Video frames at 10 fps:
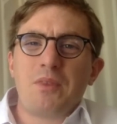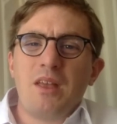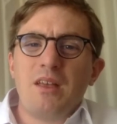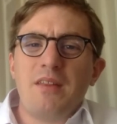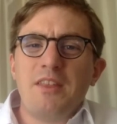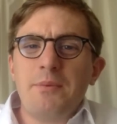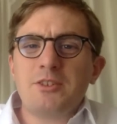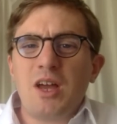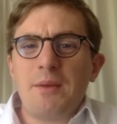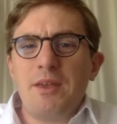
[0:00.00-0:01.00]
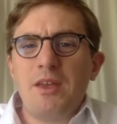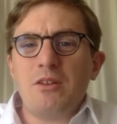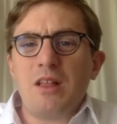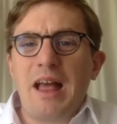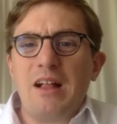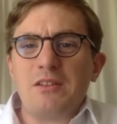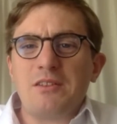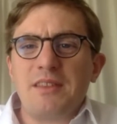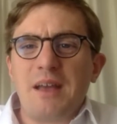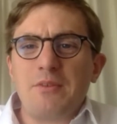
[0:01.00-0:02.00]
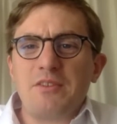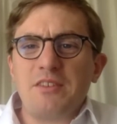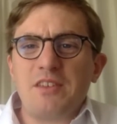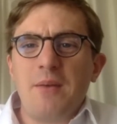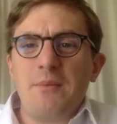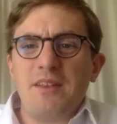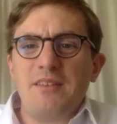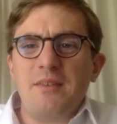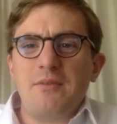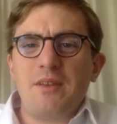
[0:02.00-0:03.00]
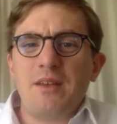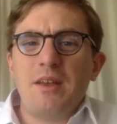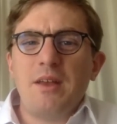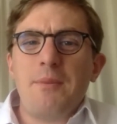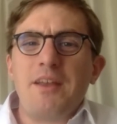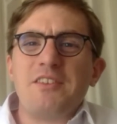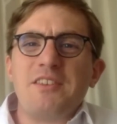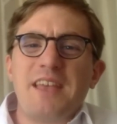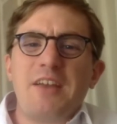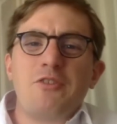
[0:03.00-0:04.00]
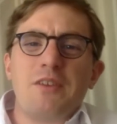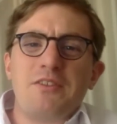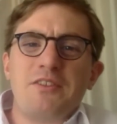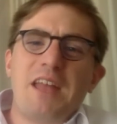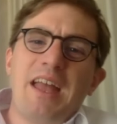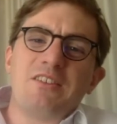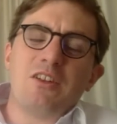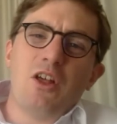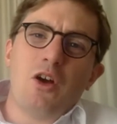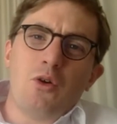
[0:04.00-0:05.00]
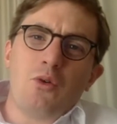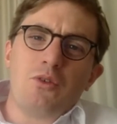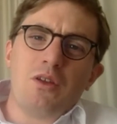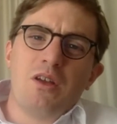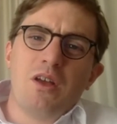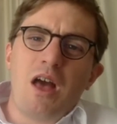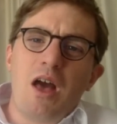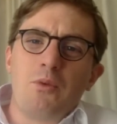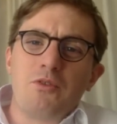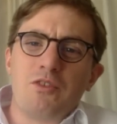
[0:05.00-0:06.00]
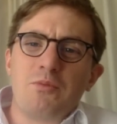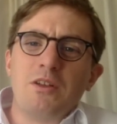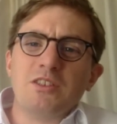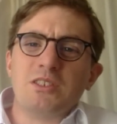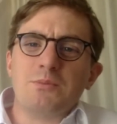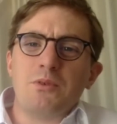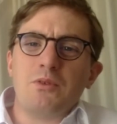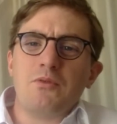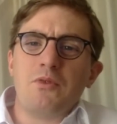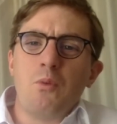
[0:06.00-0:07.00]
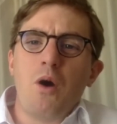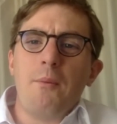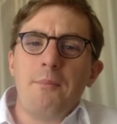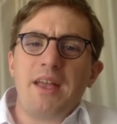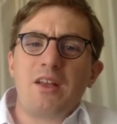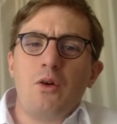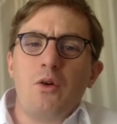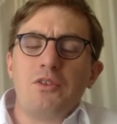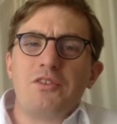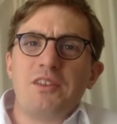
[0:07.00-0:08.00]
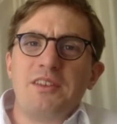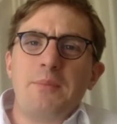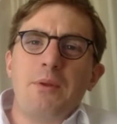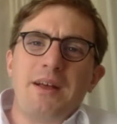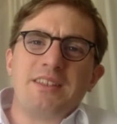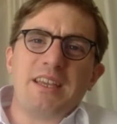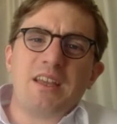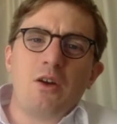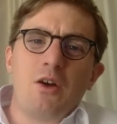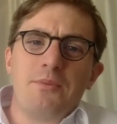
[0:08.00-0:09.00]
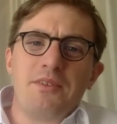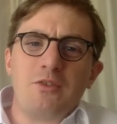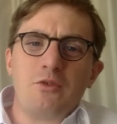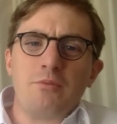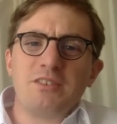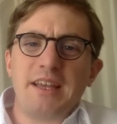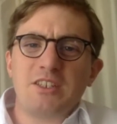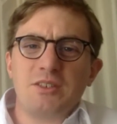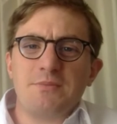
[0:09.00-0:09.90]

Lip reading: And the upper tribunal held that that was determinative, because the Secretary of State alone was responsible for what may cause diplomatic upset or objection.